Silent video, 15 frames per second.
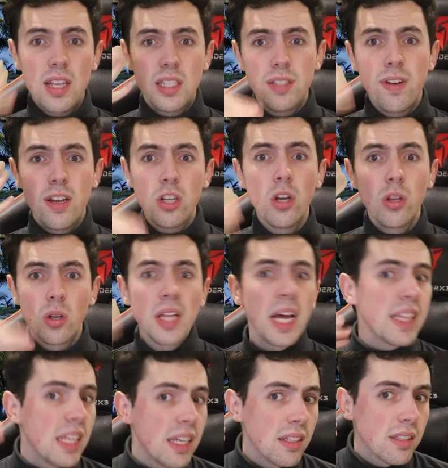as if I don't look
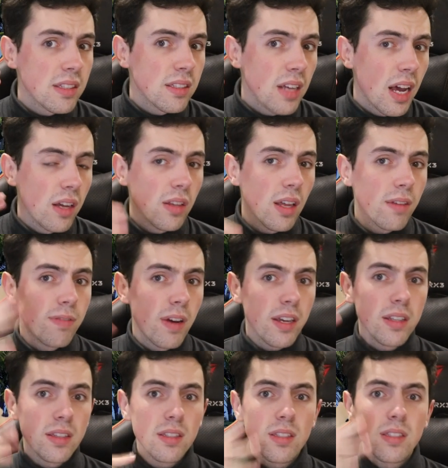like this. I look like
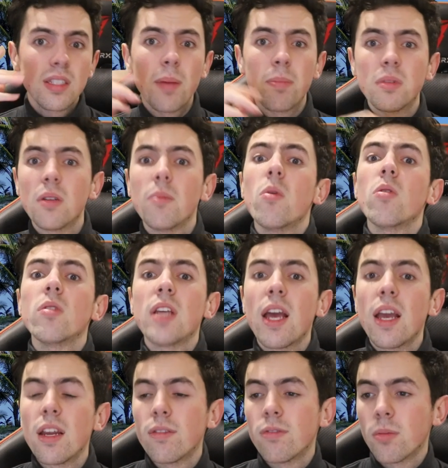fucking Septa
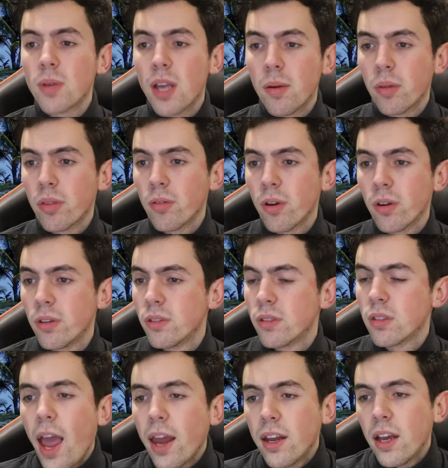Mordane from Game of
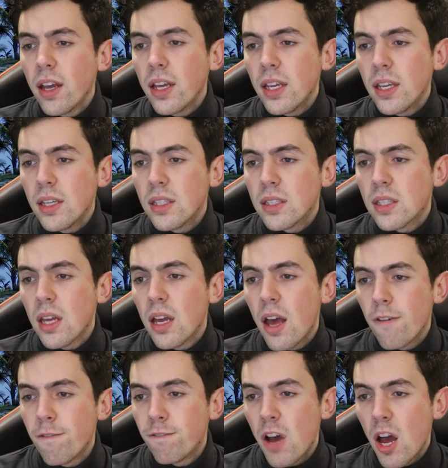Thrones. Anna is
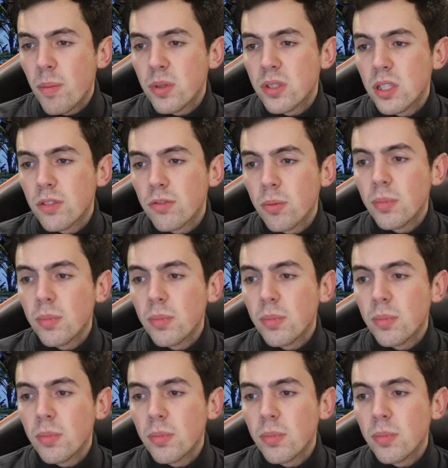a pharmacist